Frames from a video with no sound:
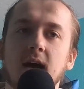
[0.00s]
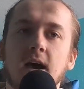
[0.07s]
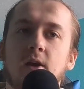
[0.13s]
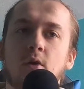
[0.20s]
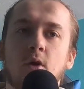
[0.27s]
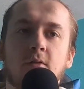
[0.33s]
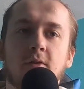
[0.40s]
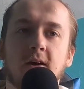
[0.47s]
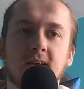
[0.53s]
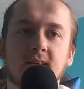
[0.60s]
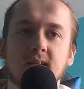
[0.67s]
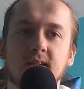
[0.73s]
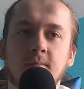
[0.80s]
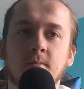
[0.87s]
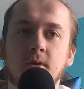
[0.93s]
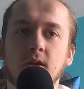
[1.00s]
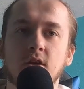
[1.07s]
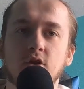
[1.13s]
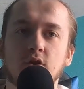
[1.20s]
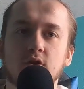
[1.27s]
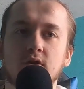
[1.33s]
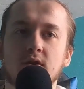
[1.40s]
I don't know if it is attempting to
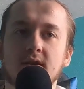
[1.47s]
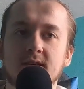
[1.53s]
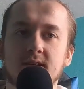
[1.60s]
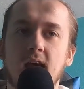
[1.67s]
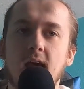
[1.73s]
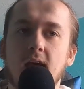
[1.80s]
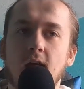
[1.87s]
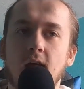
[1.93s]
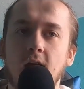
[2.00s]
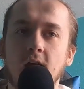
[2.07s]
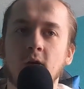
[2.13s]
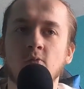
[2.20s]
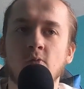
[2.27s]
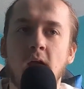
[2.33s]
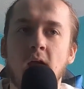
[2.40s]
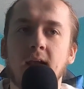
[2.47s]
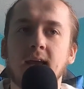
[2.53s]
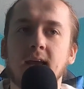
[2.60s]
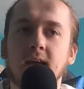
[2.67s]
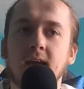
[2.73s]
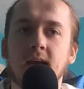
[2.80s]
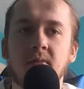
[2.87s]
just stay in
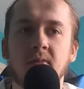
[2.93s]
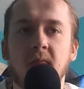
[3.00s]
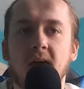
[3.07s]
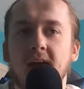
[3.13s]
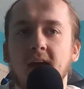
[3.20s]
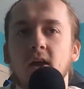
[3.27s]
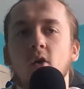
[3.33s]
reality and they